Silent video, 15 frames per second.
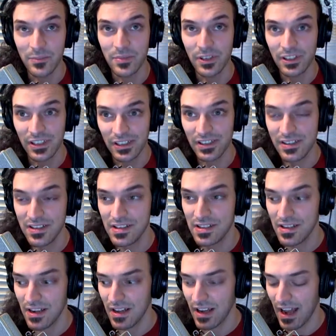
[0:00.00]
because
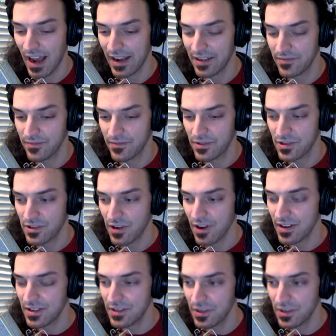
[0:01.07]
I started